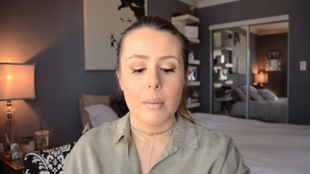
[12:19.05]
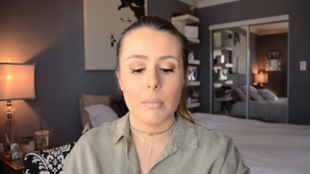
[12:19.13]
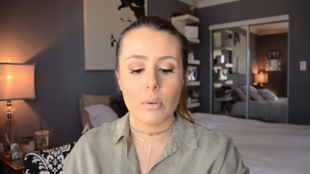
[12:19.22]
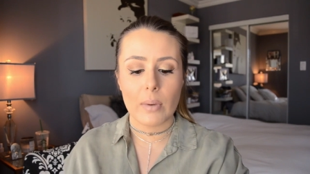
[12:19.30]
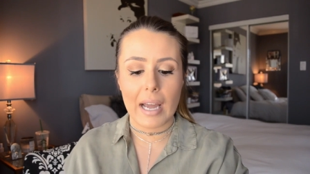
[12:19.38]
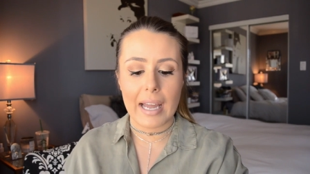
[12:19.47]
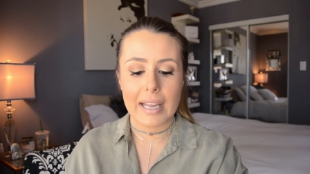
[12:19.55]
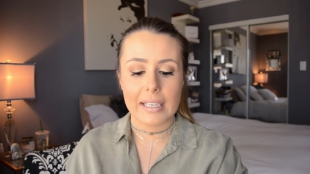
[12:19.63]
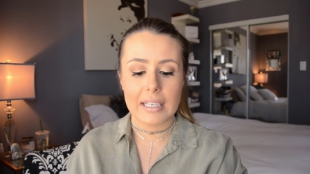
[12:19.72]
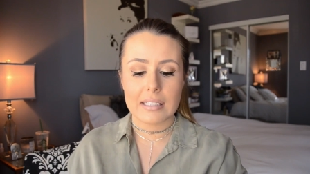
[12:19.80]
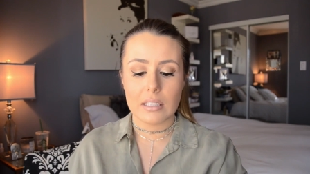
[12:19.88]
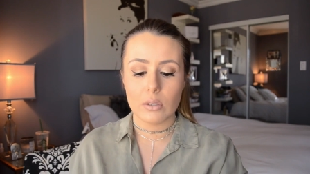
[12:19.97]

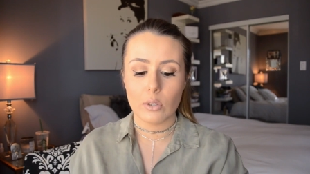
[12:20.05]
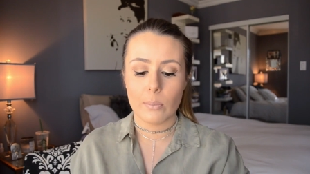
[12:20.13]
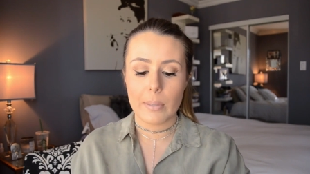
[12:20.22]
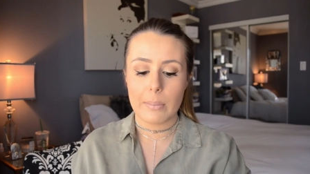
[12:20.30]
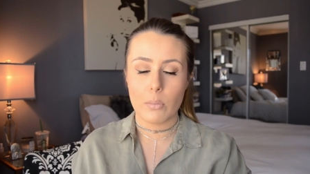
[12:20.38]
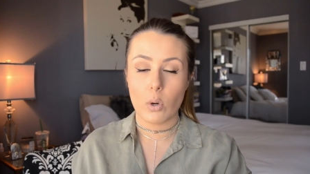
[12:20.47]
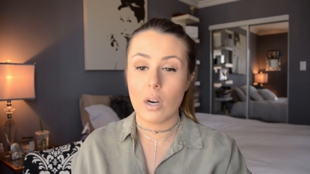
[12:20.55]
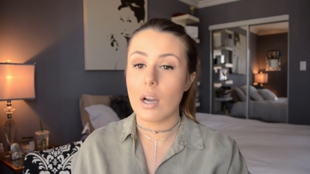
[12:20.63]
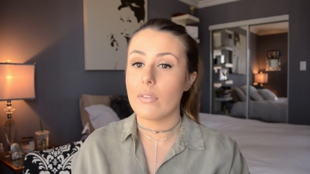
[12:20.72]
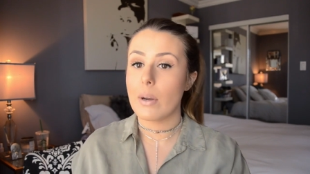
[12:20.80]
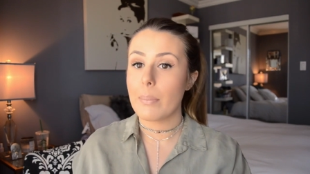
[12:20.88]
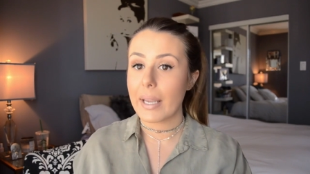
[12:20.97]
Meringue is a little bit more
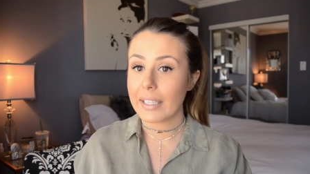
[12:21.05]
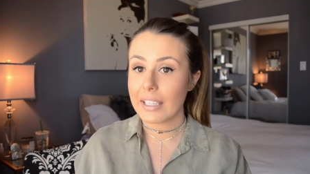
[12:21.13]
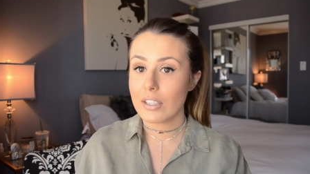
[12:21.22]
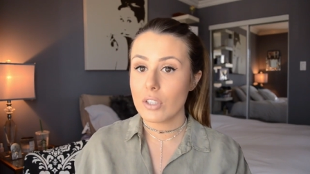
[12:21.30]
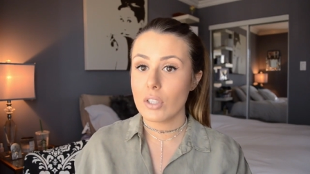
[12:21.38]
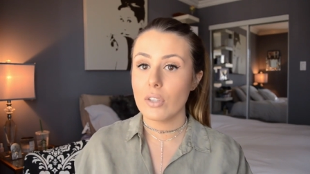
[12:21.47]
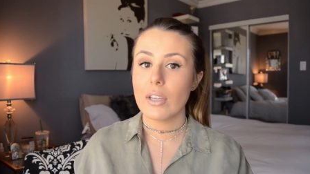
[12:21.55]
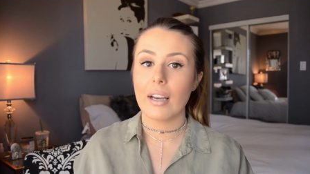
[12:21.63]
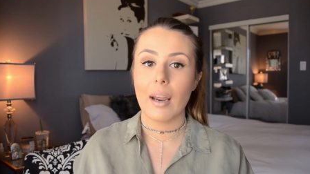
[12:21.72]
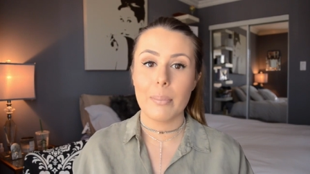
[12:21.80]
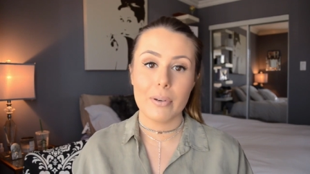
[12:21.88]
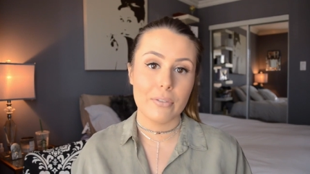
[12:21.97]
of a pinky nude, and
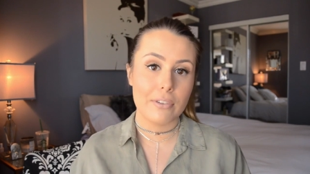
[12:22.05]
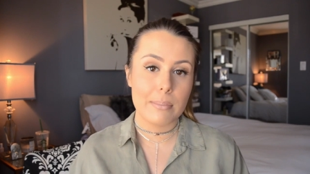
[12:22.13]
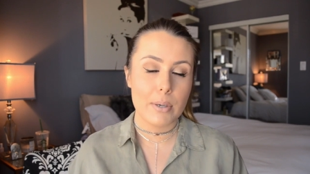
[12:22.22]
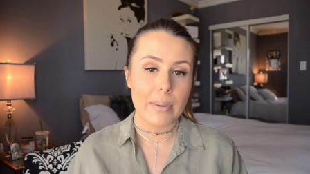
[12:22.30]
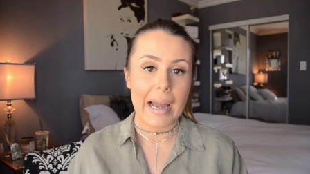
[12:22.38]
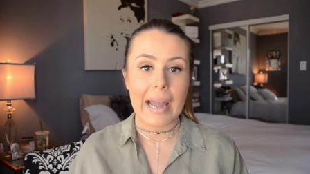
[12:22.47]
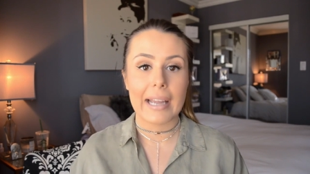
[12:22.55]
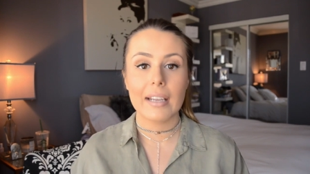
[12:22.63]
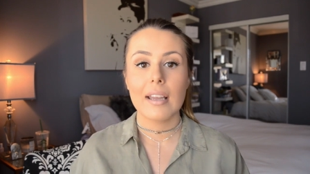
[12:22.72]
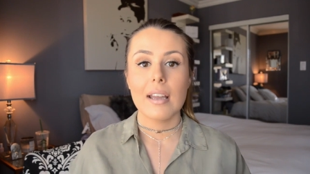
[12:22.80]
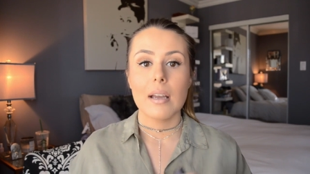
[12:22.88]
I prefer meringue